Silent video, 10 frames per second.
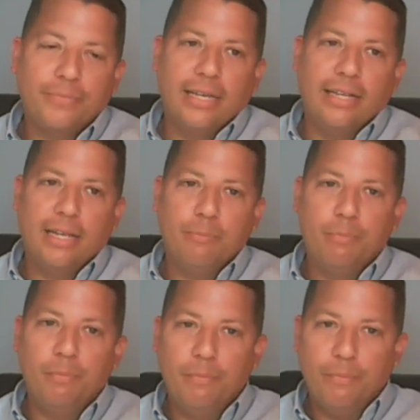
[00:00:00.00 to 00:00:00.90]
And then
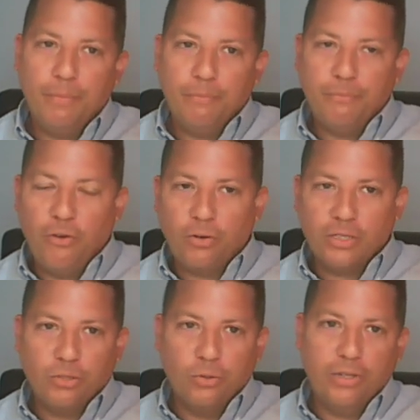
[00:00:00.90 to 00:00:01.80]

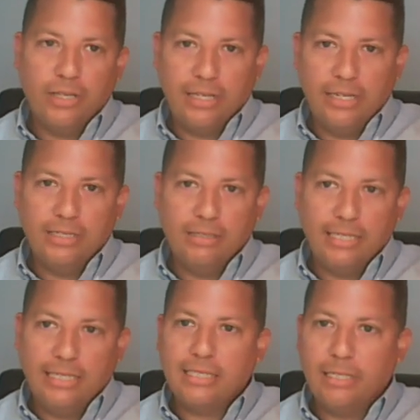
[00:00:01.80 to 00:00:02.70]
focused on the
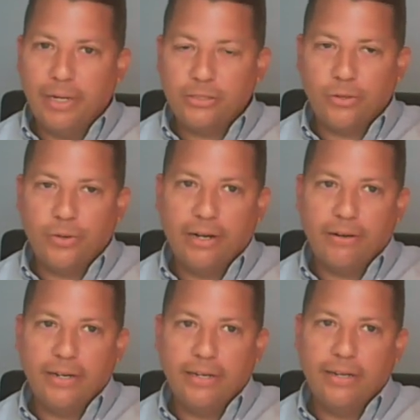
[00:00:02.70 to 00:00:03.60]
DC metro
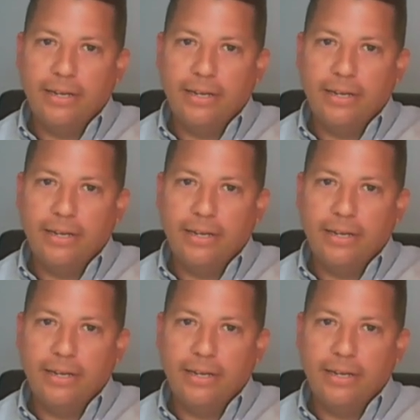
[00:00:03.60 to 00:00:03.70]
area.